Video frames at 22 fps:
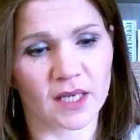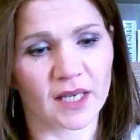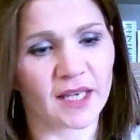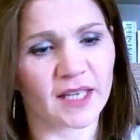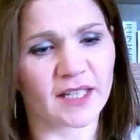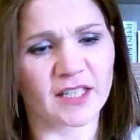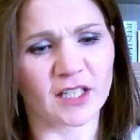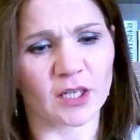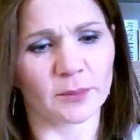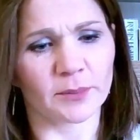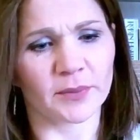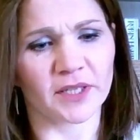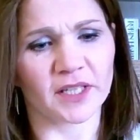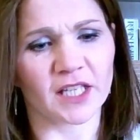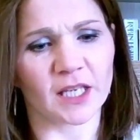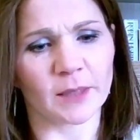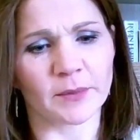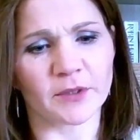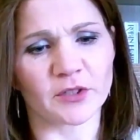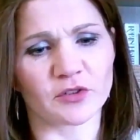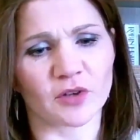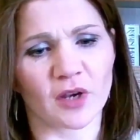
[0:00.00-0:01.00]
He'd not been
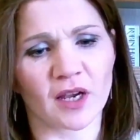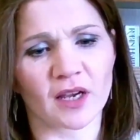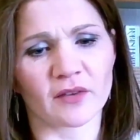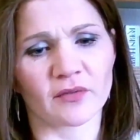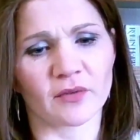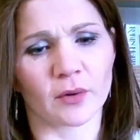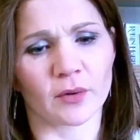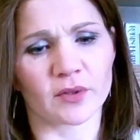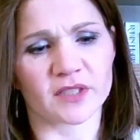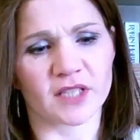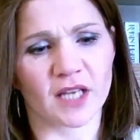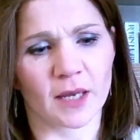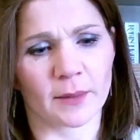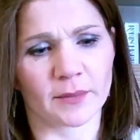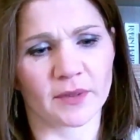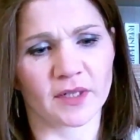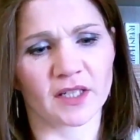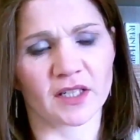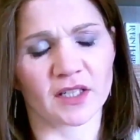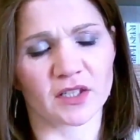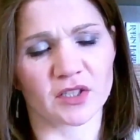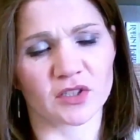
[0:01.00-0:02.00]
keeping track of what was
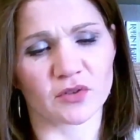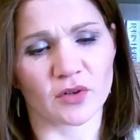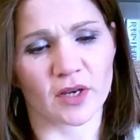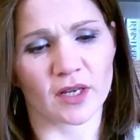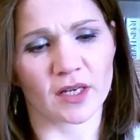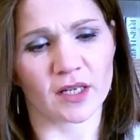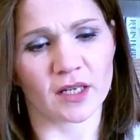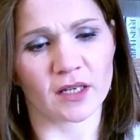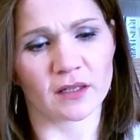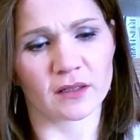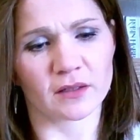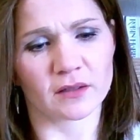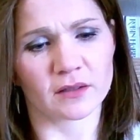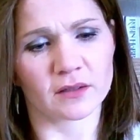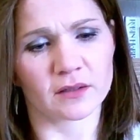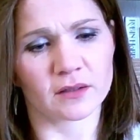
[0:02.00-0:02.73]
happening in Australia.